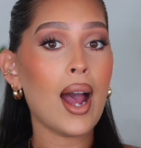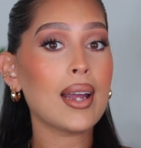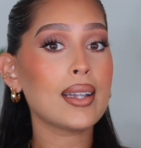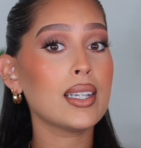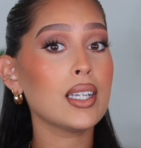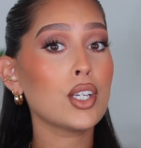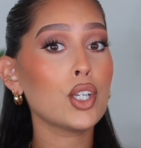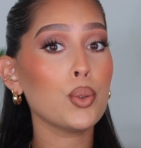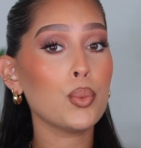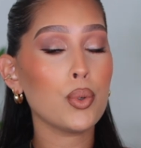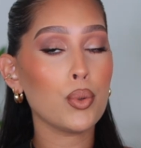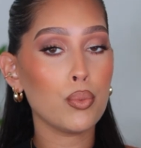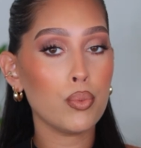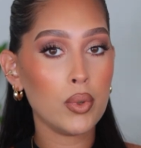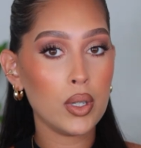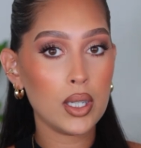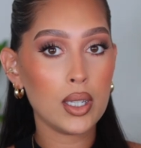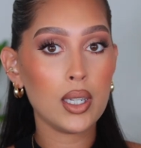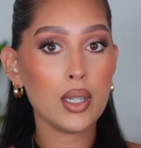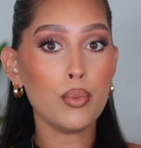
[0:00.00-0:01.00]
I think you would
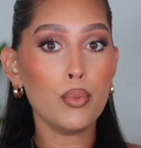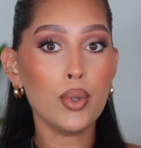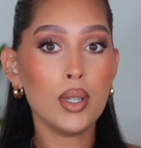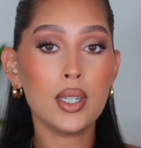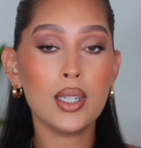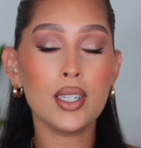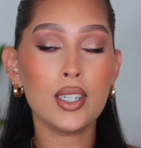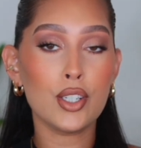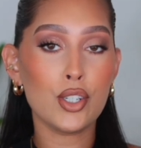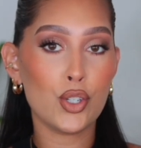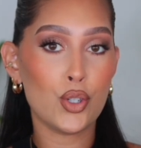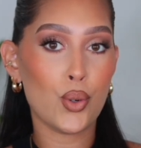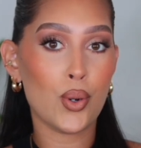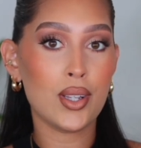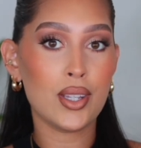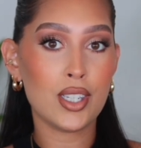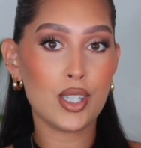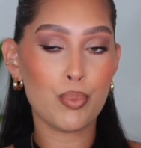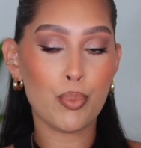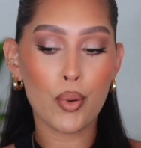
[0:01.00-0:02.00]
really, really
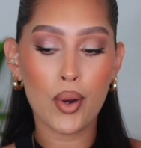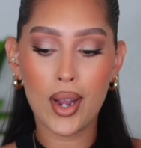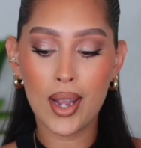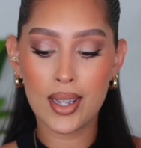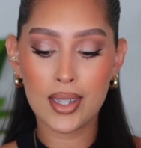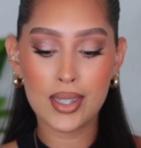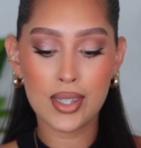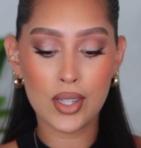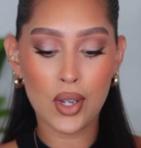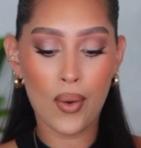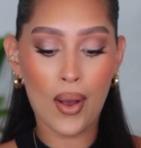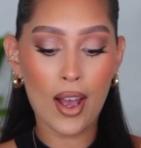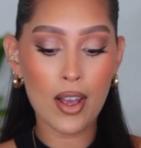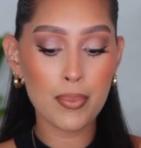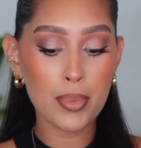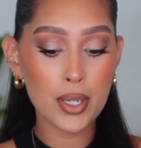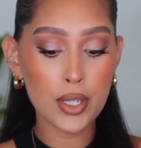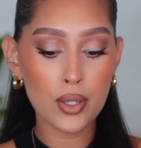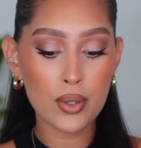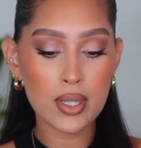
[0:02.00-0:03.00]
enjoy this brand. So
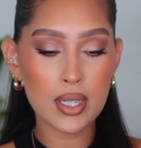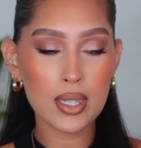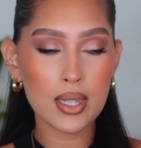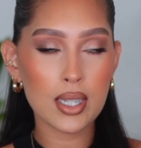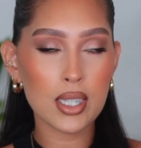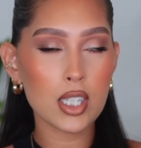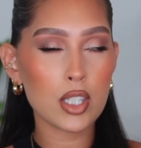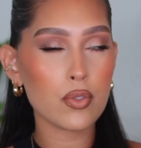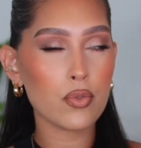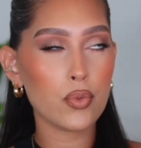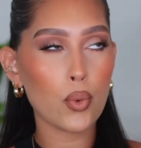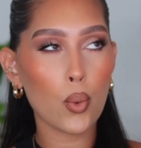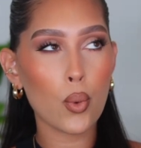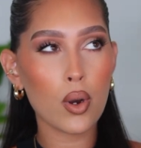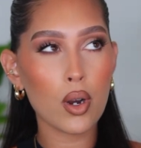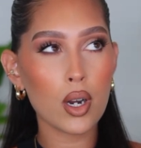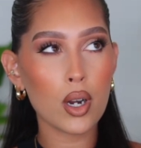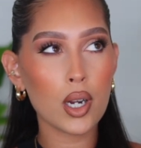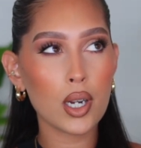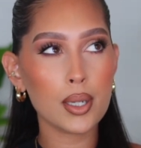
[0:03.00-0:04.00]
I've been using this
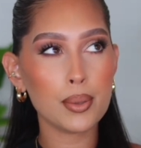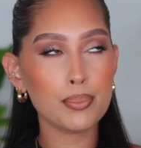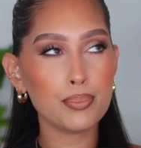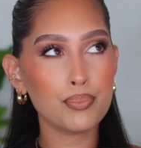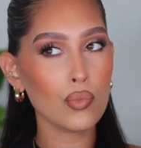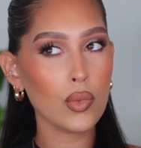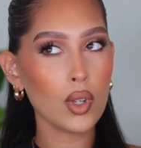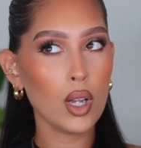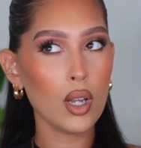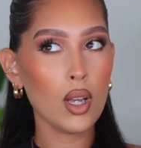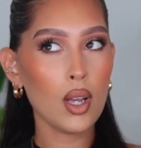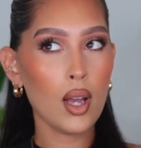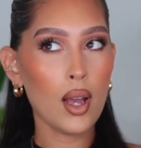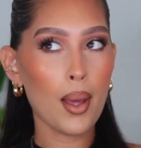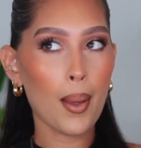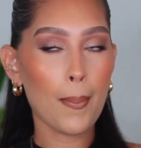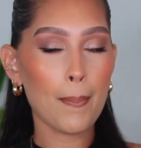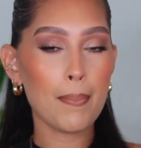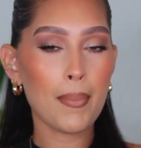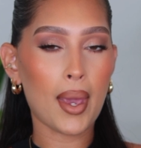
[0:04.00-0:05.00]
for
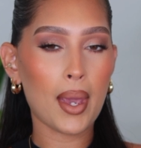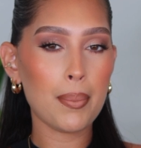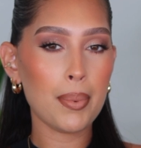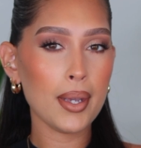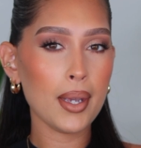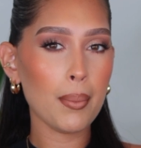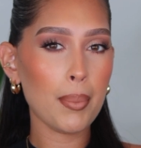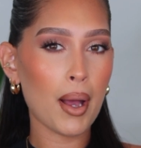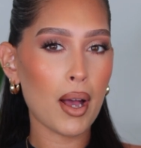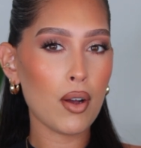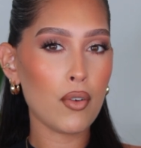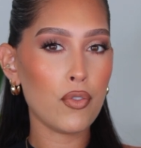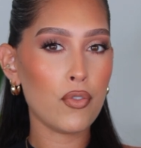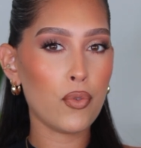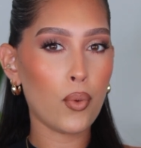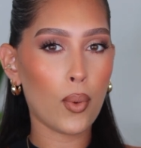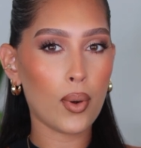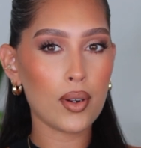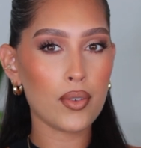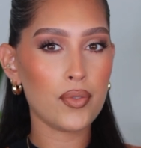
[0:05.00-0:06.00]
maybe about
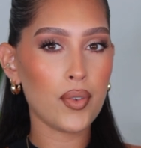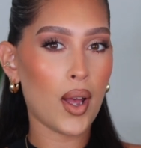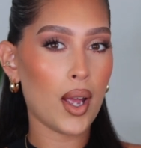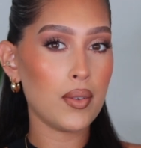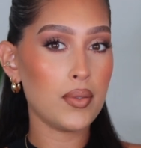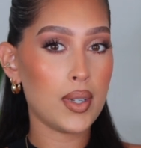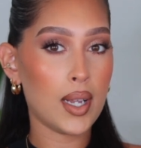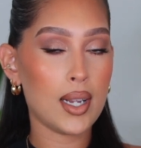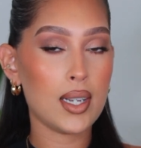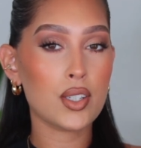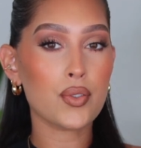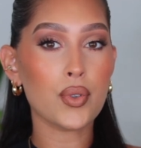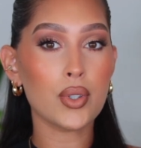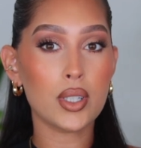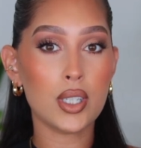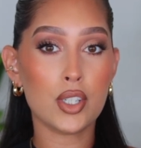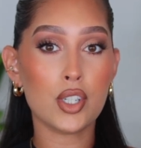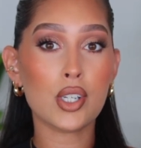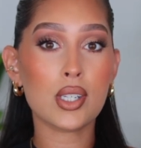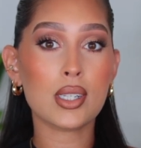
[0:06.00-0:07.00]
four to five days
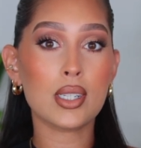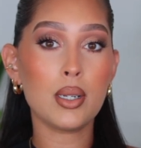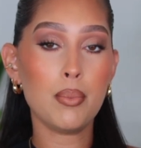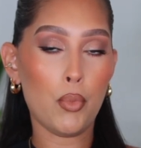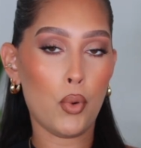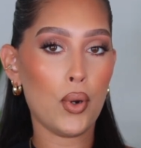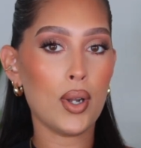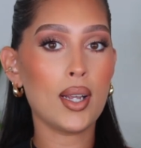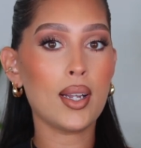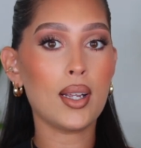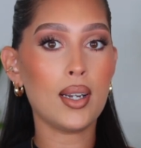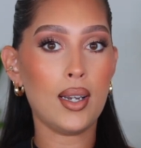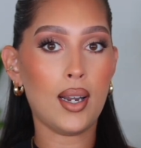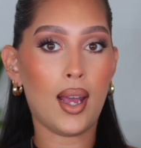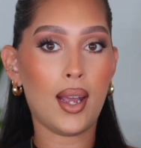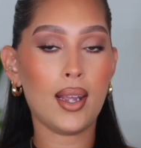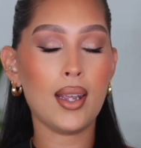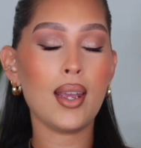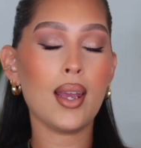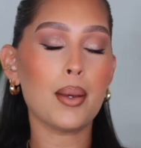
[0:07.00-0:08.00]
religiously morning and
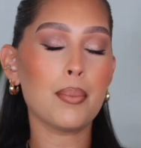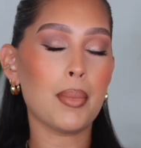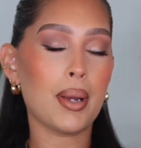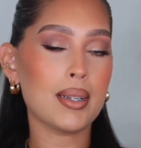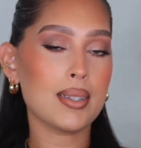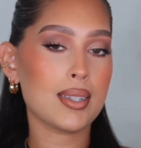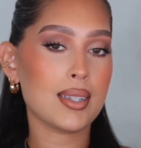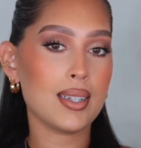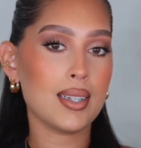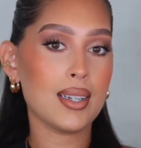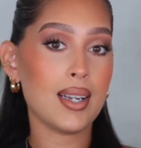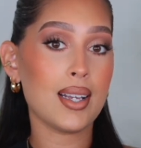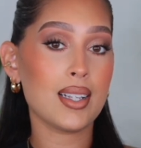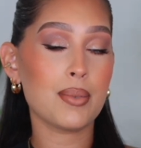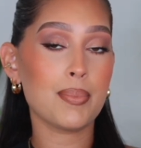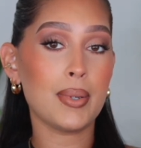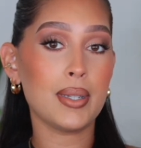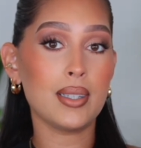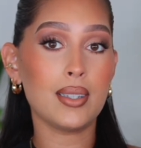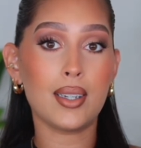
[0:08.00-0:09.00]
night and my skin has
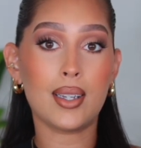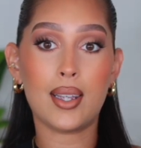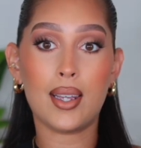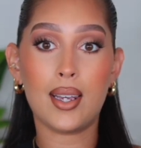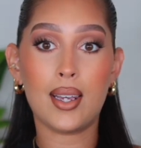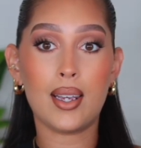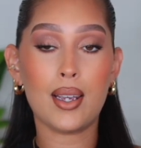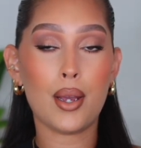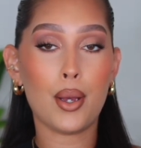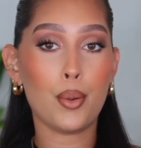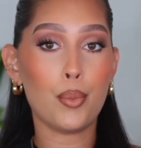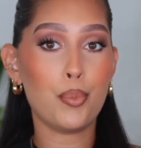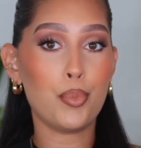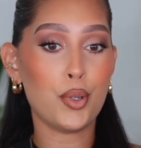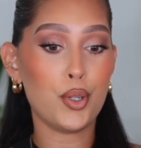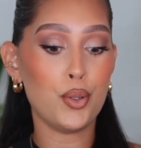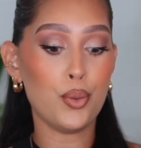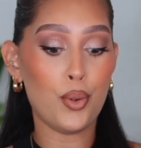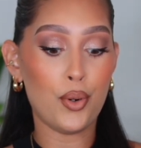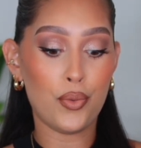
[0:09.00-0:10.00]
been looking
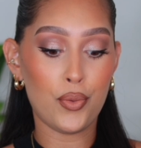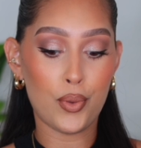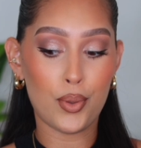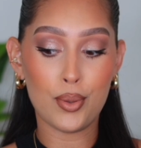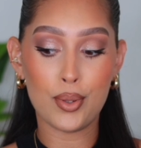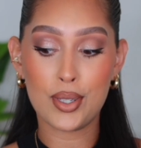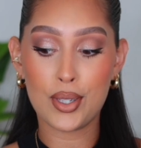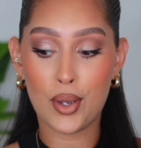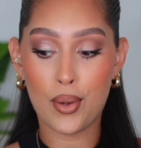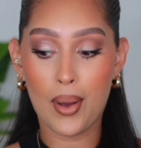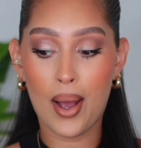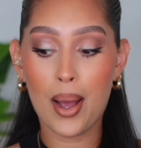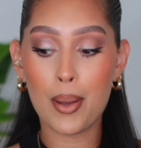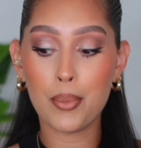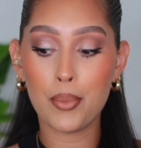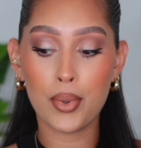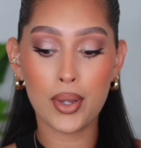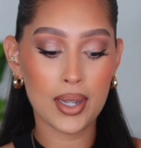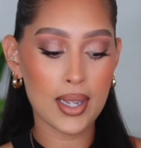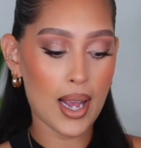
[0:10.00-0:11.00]
beautiful. So
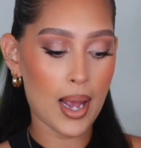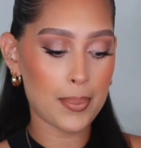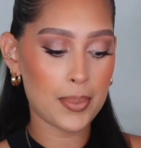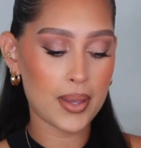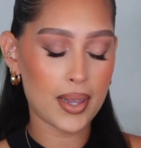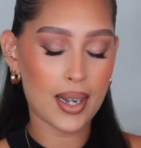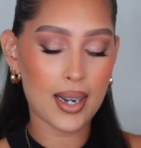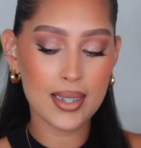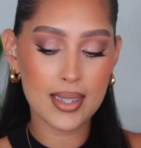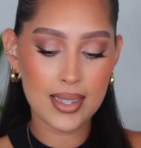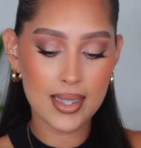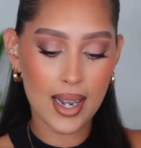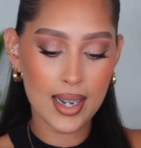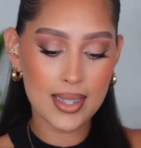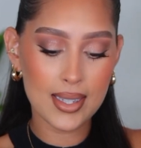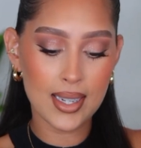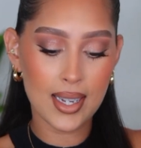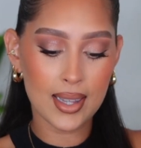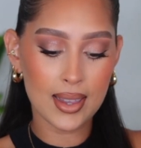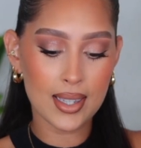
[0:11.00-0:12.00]
I'm really happy that I
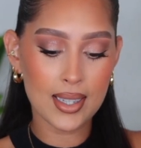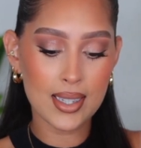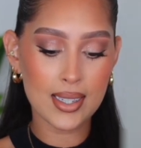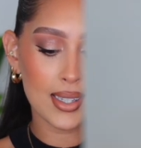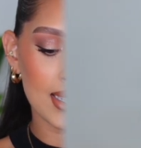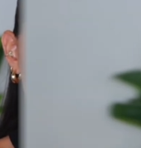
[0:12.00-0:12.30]
decided to get this.